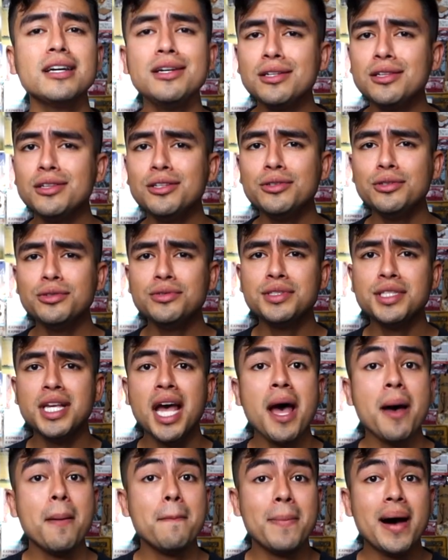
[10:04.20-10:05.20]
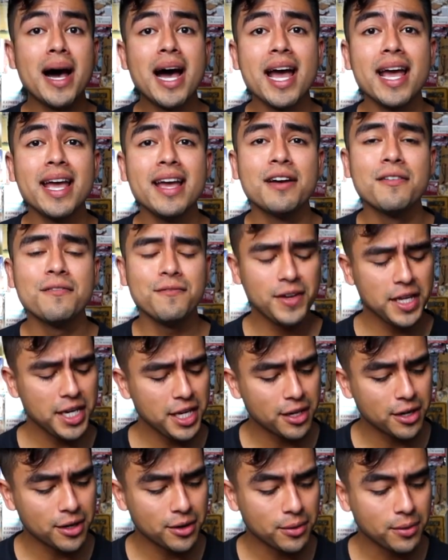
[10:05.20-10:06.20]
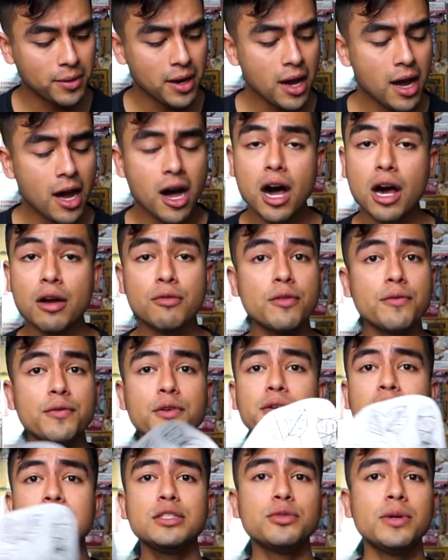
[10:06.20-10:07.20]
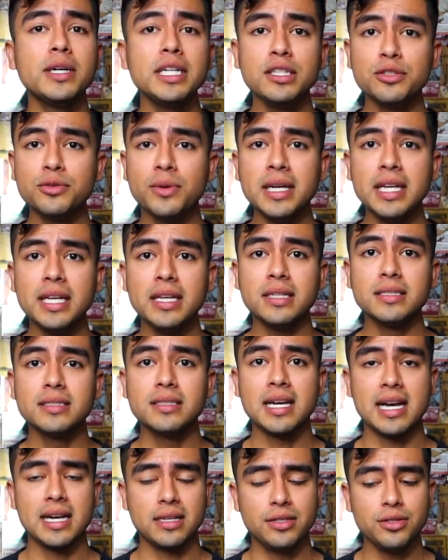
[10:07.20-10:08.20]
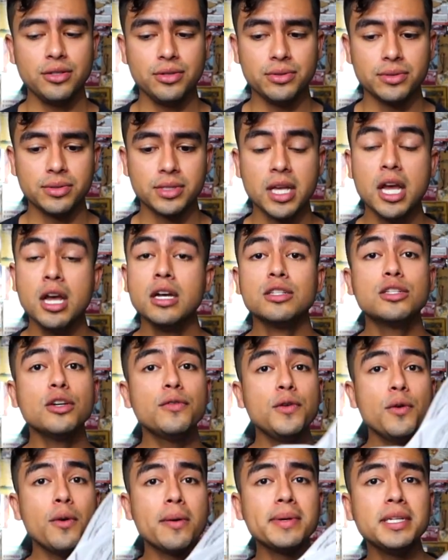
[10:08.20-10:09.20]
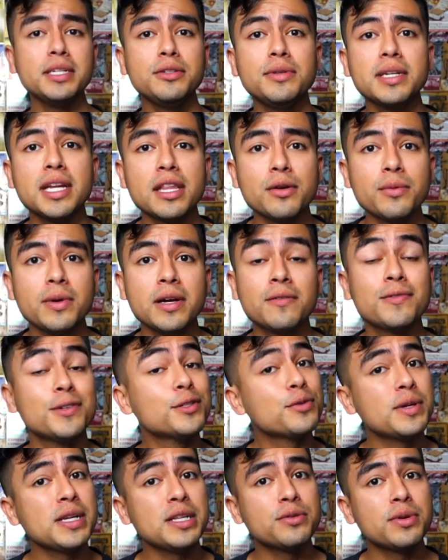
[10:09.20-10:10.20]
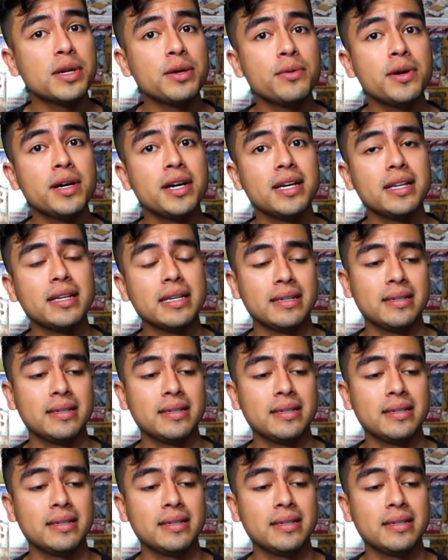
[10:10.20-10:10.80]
concludes my video on reviewing 2020's tattoos. So if you want me to do another one for 2021,